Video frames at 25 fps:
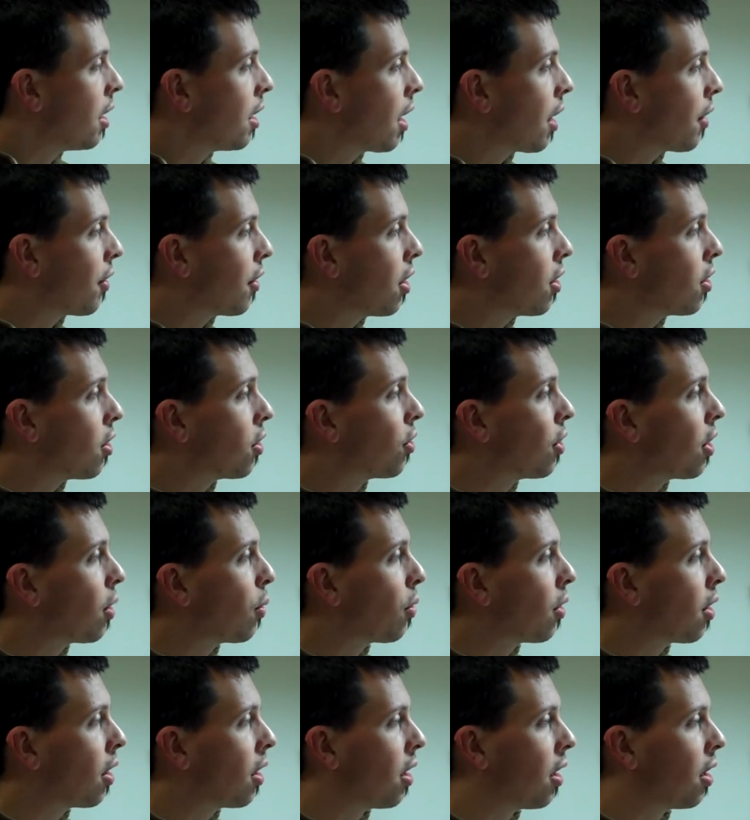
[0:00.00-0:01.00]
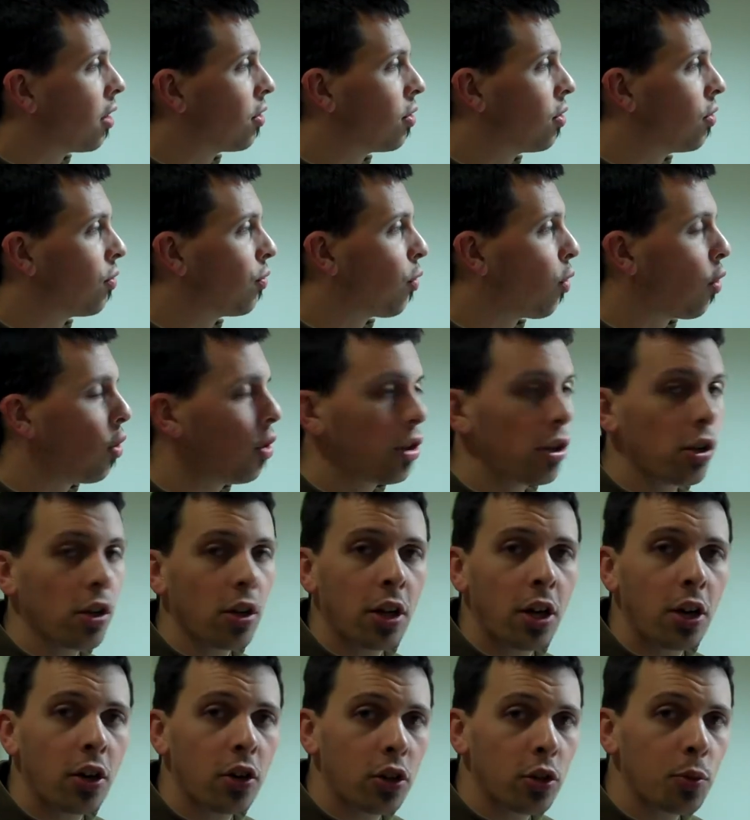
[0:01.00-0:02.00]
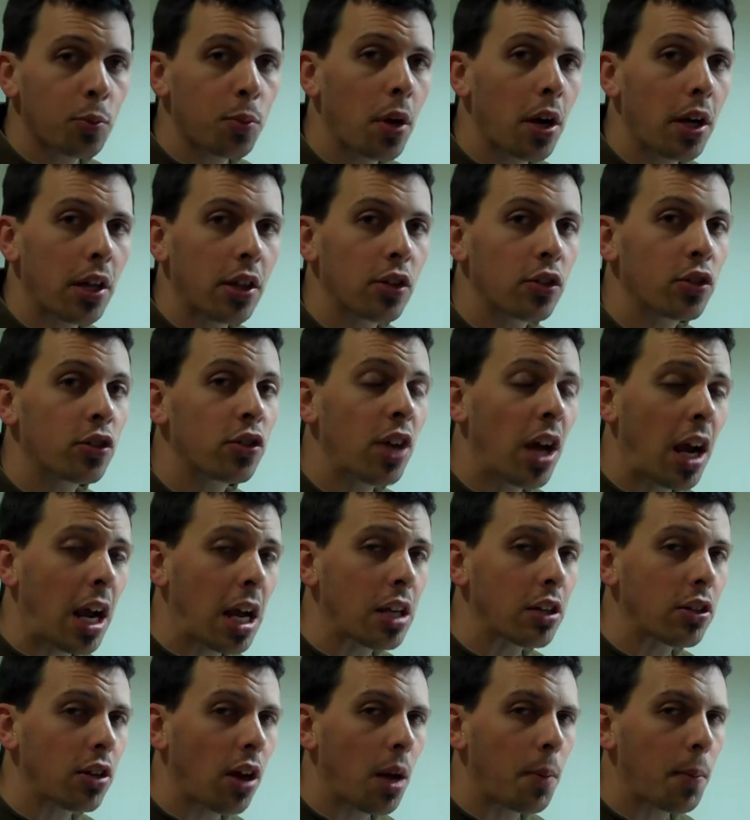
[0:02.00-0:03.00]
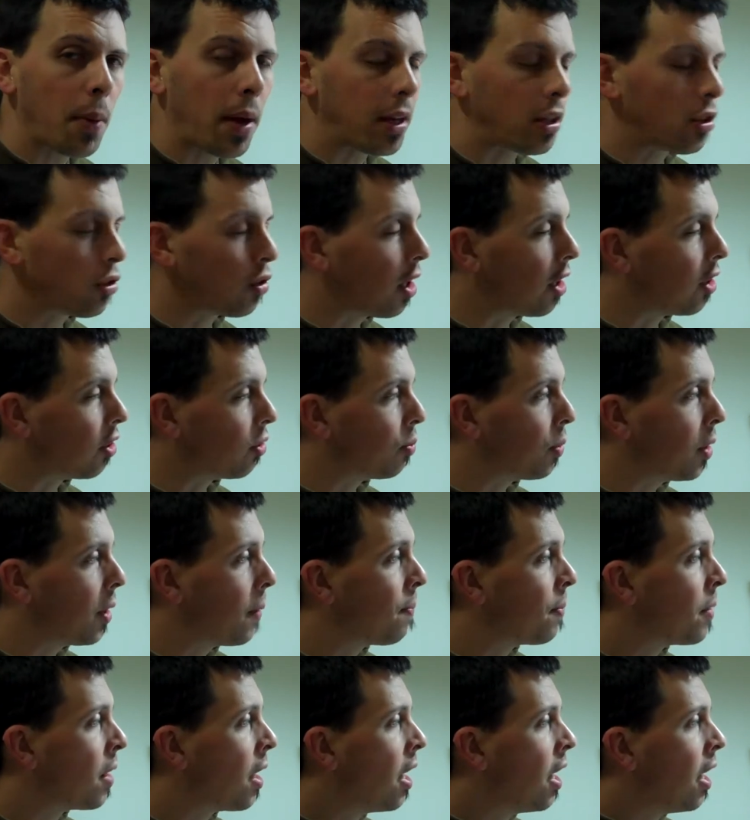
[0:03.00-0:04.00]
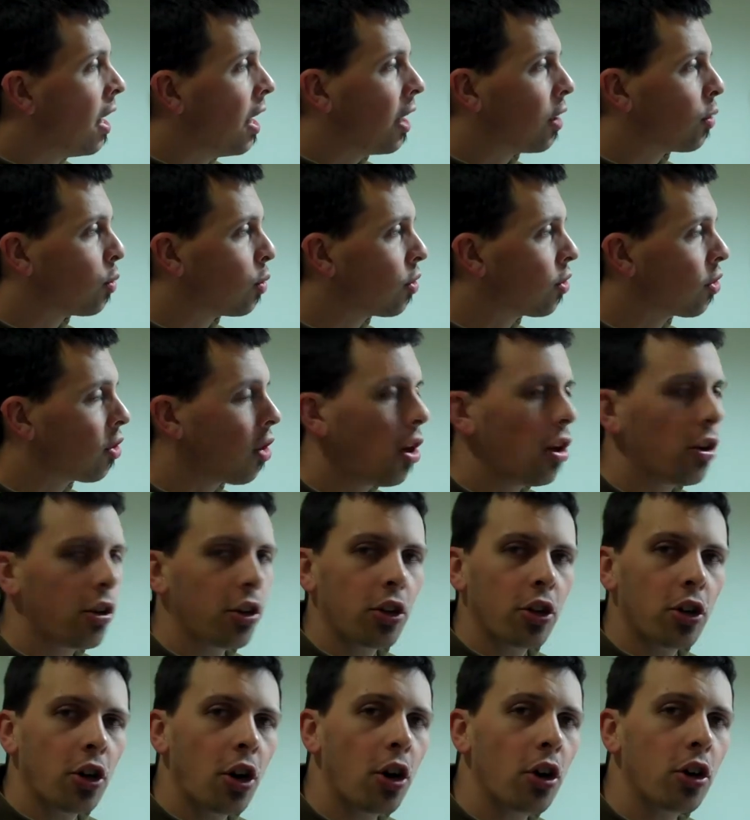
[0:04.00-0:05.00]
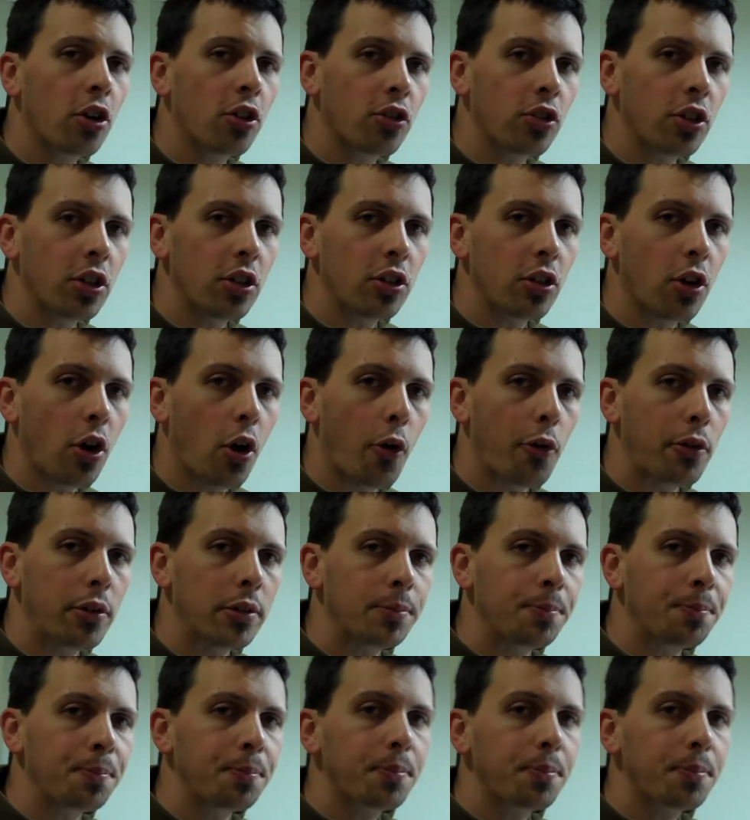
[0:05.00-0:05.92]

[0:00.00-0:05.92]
Now the other thing we're going to listen for, and you'll hear this probably the second time I transmit, is what's called a courtesy tone.